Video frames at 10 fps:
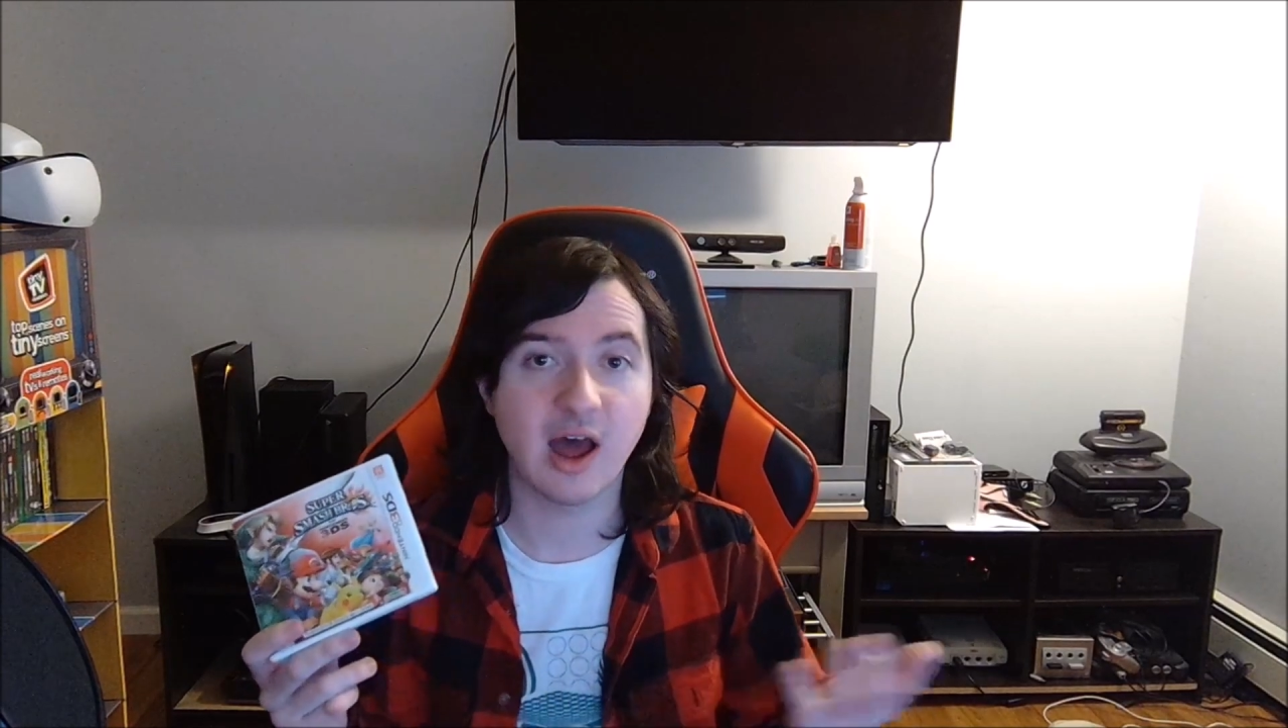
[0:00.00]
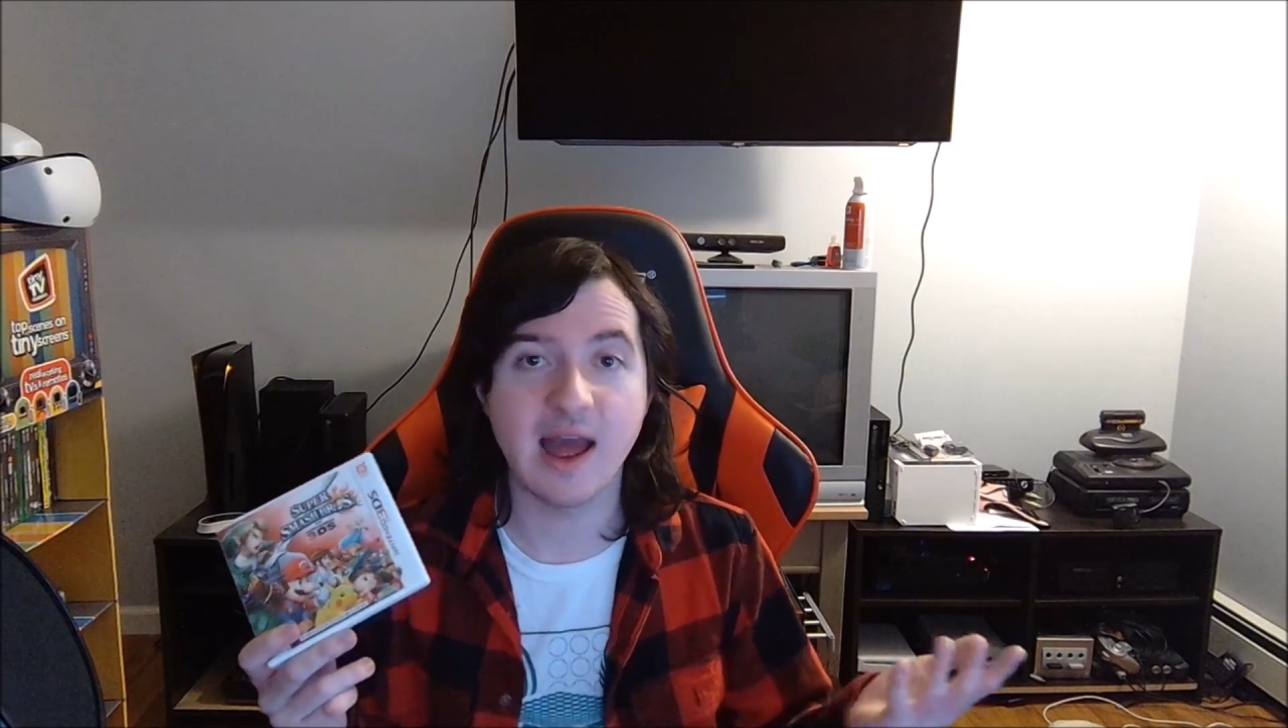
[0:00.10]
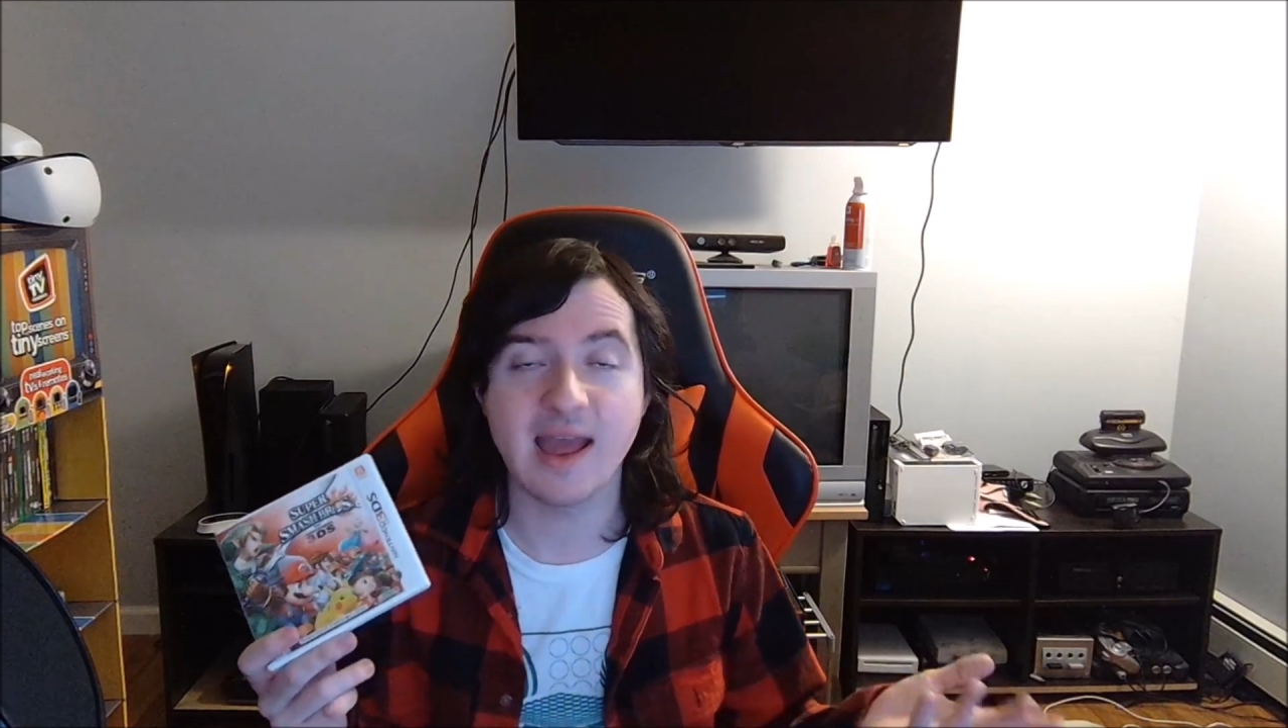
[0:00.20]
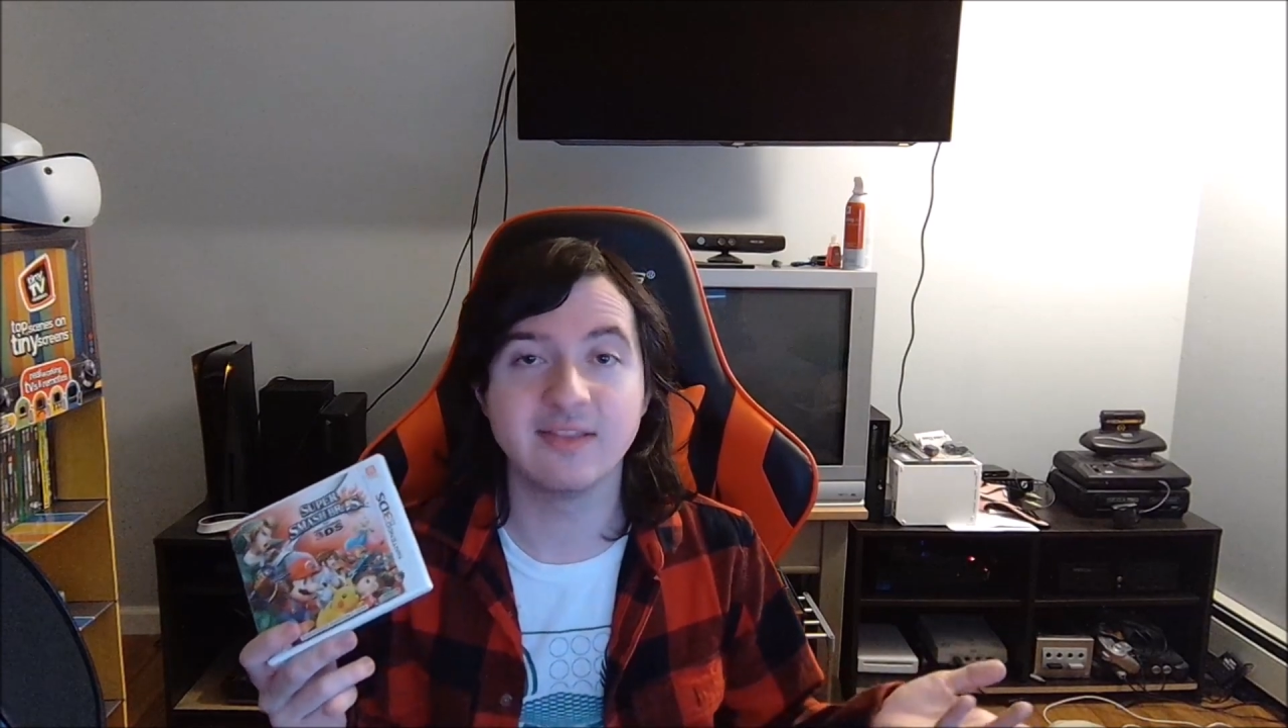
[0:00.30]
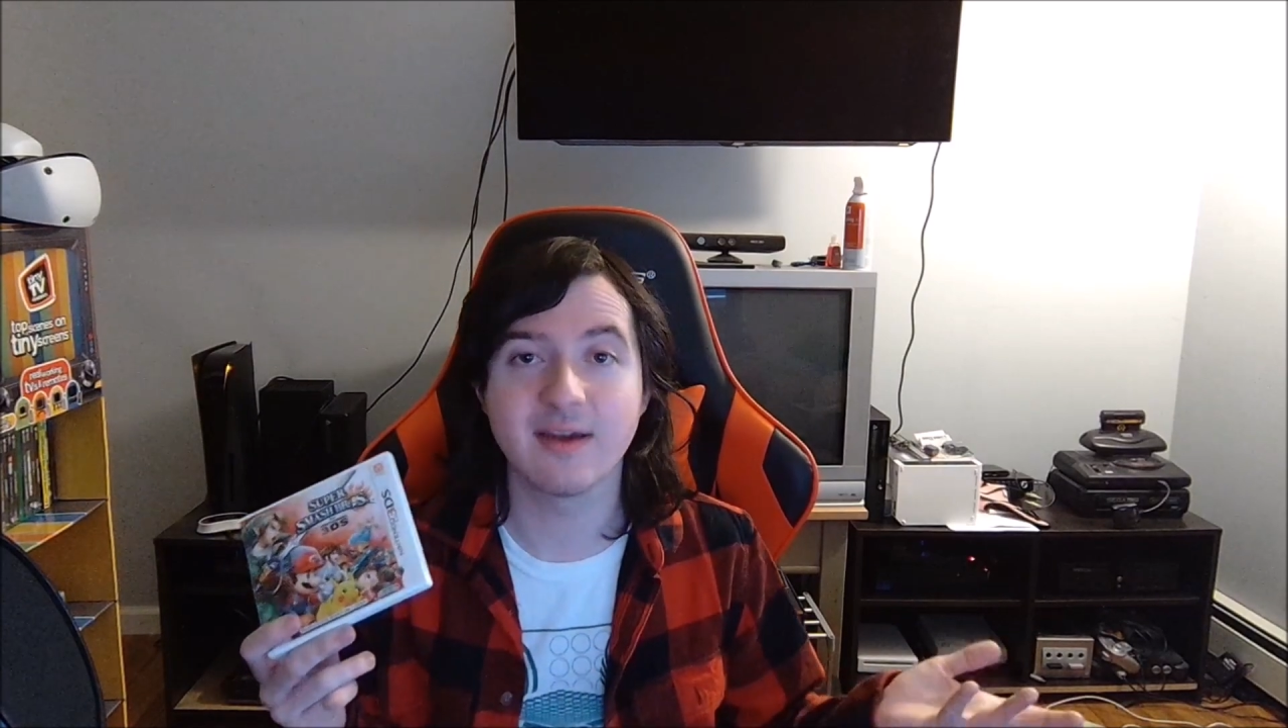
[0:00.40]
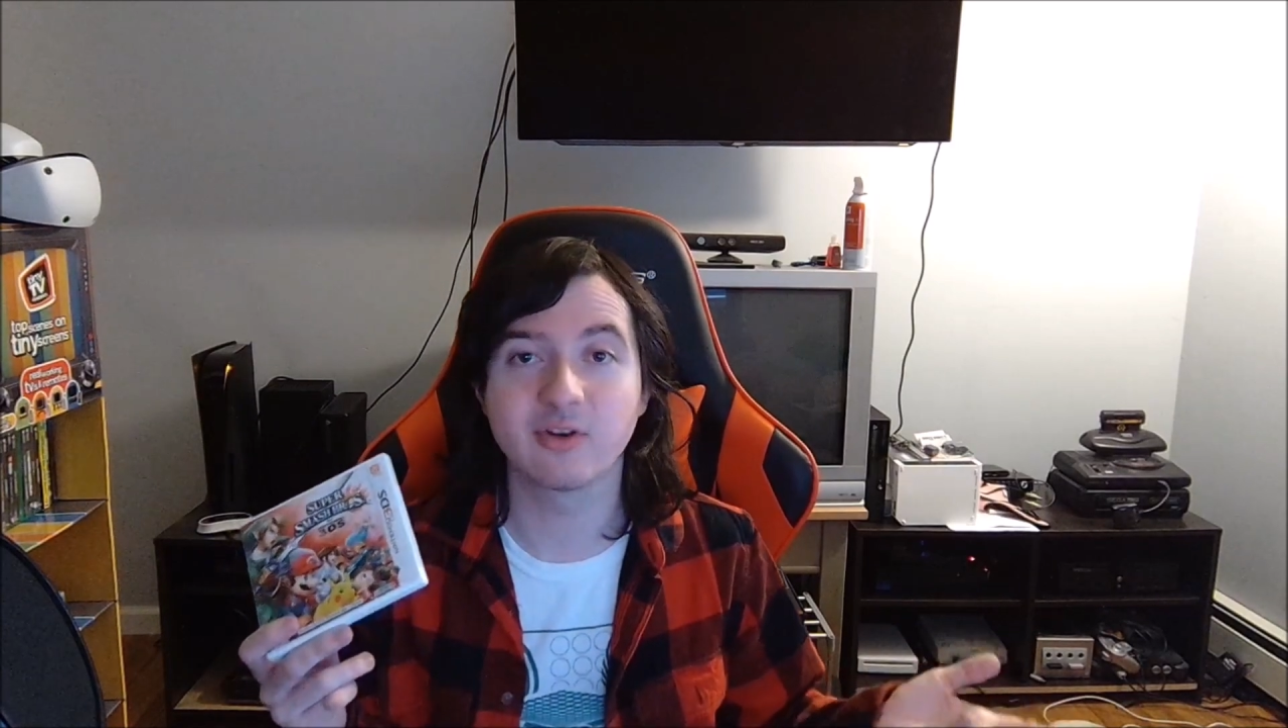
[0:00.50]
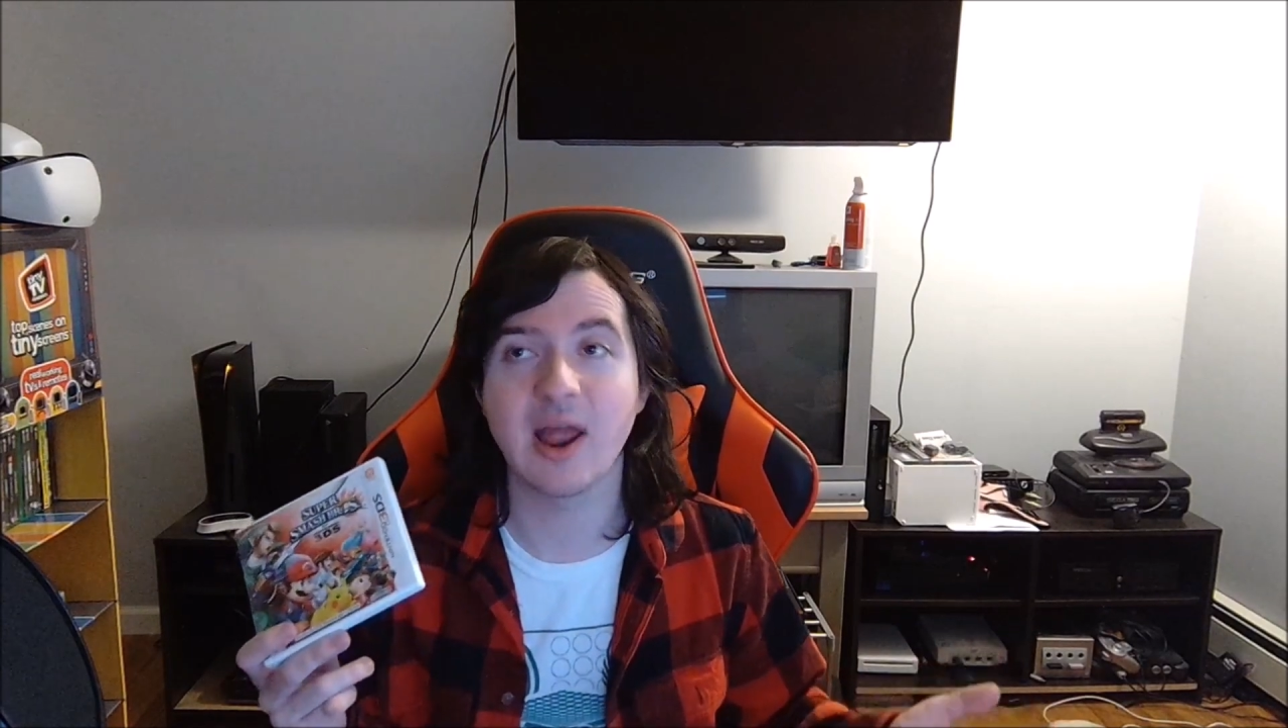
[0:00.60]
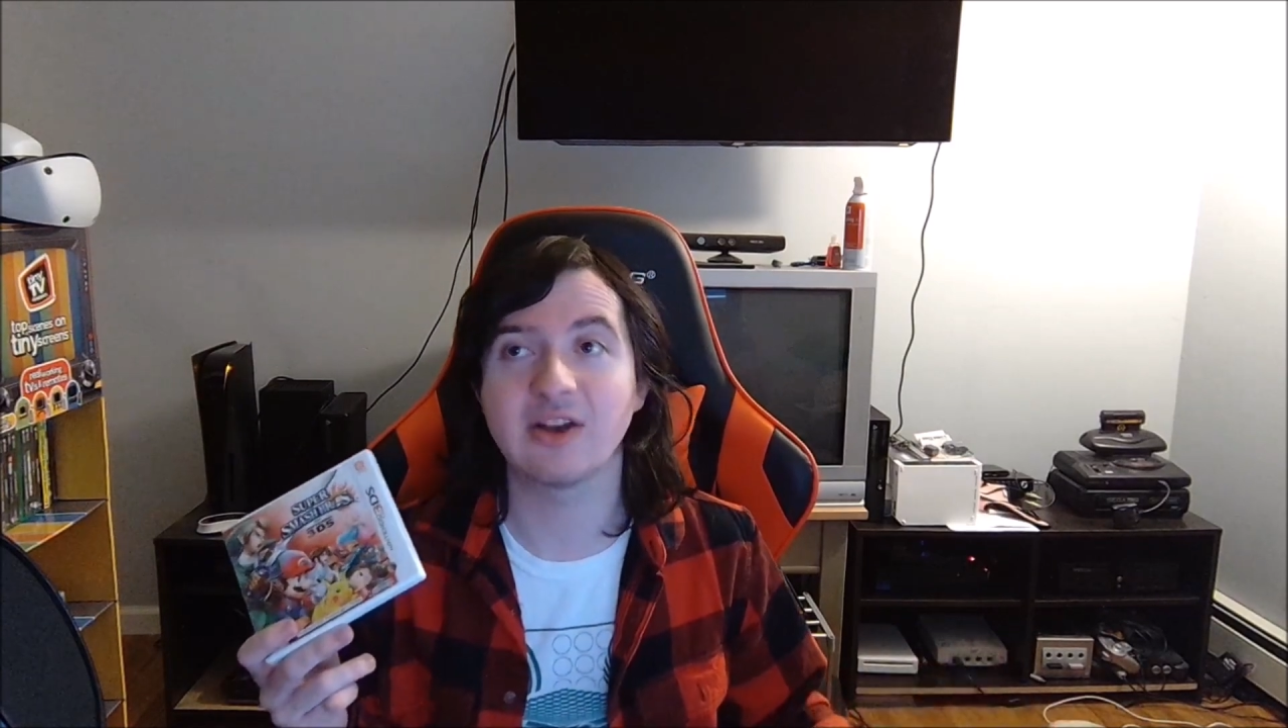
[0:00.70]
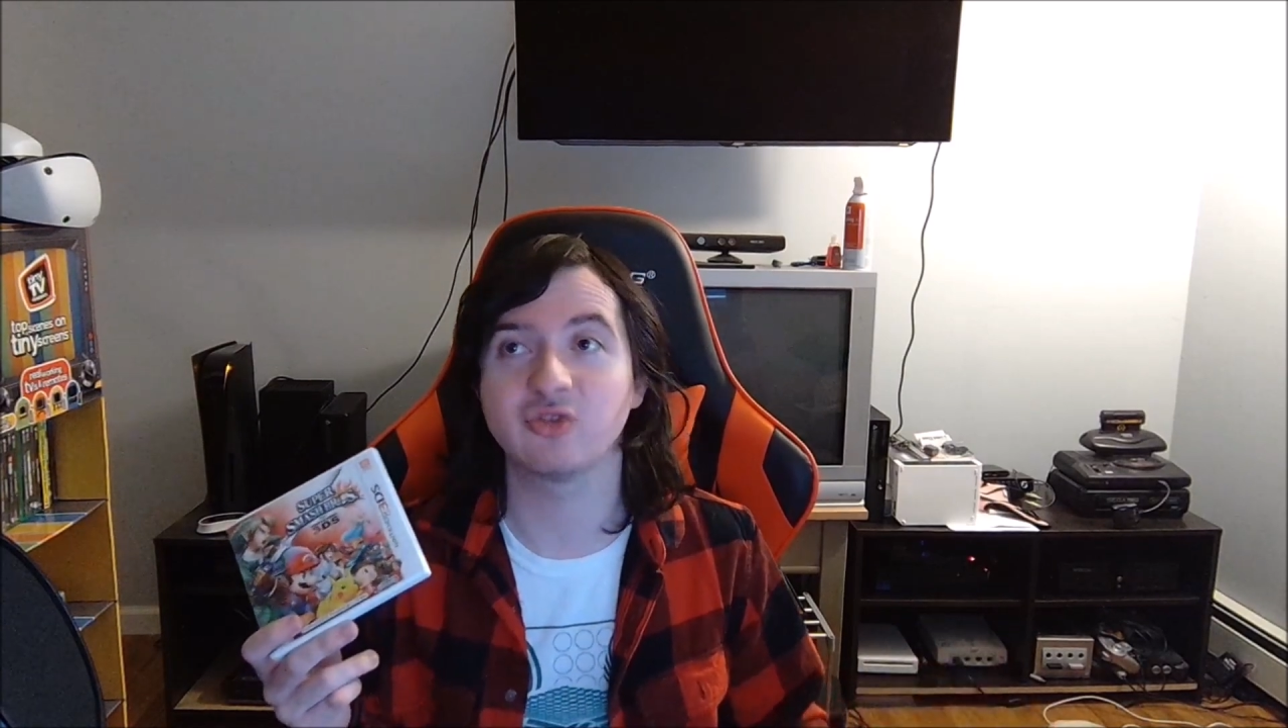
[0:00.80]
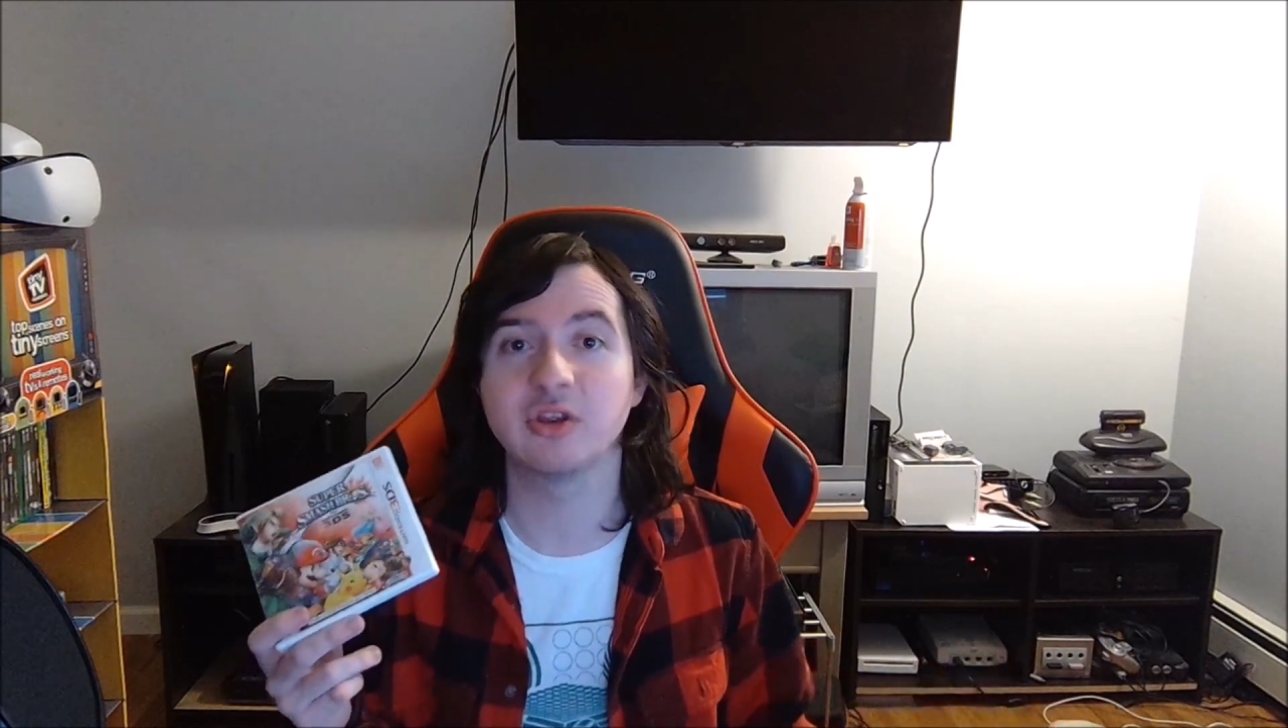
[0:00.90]
I had never
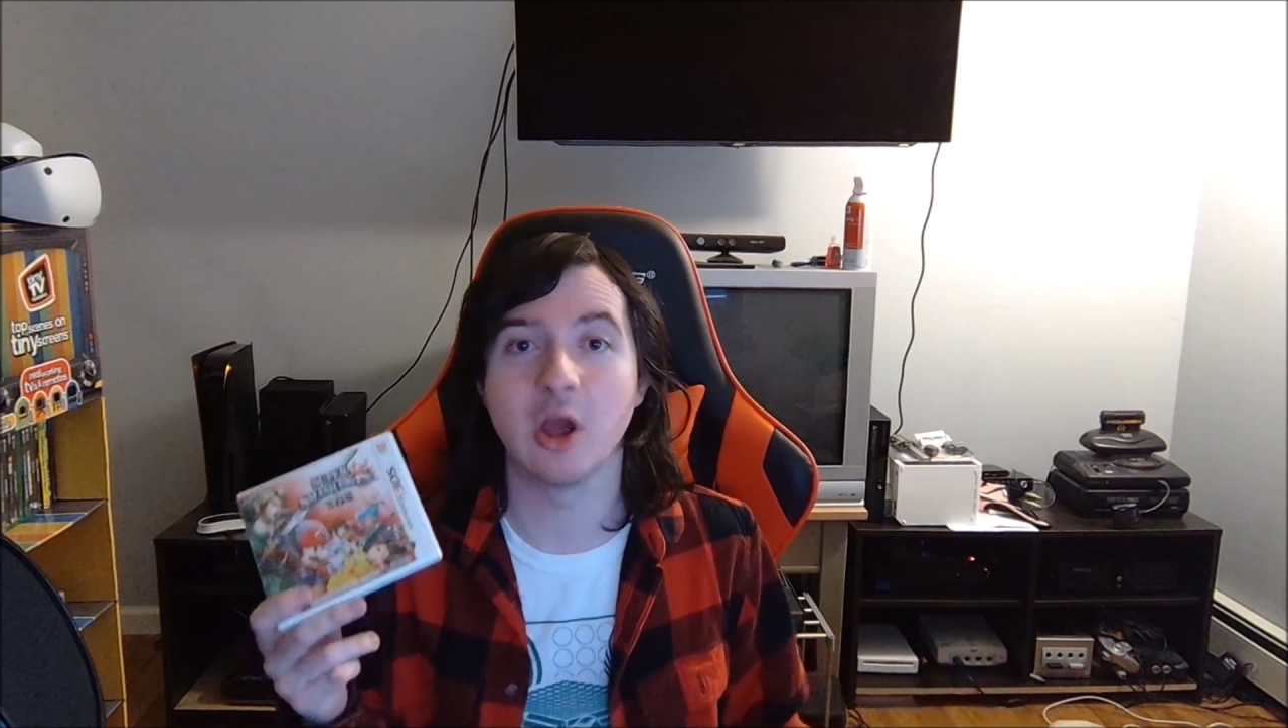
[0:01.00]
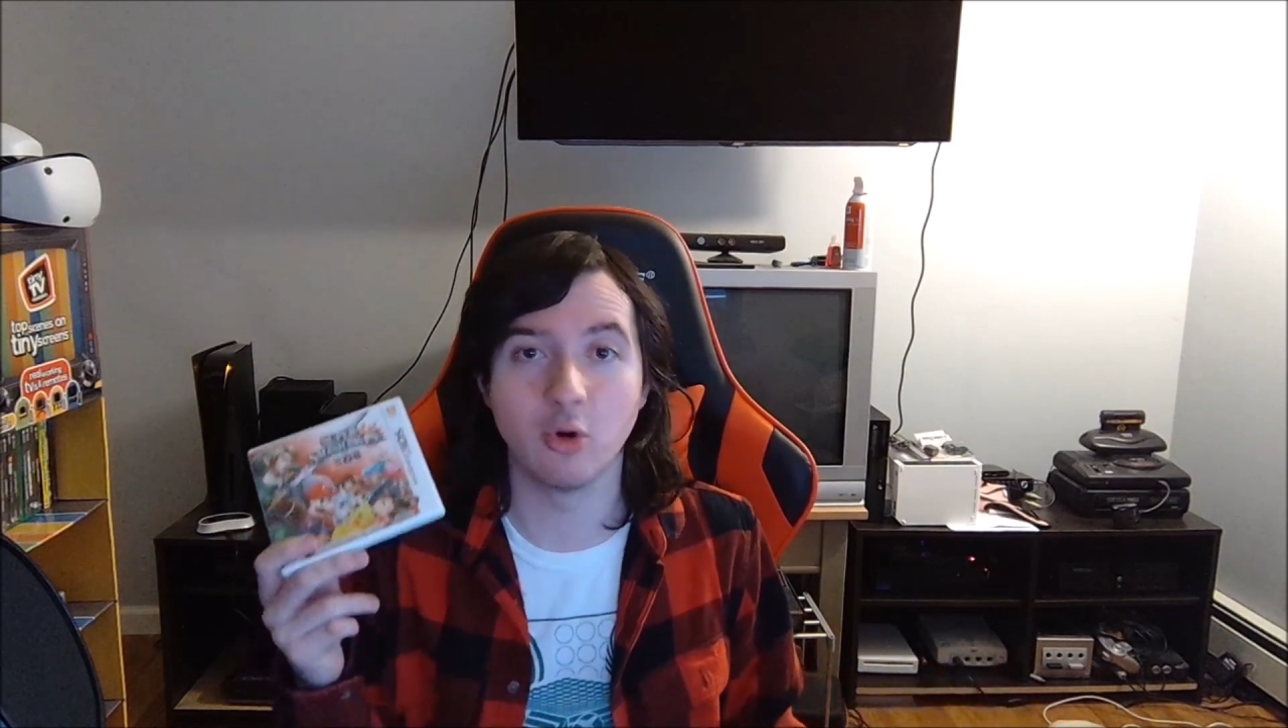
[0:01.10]
actually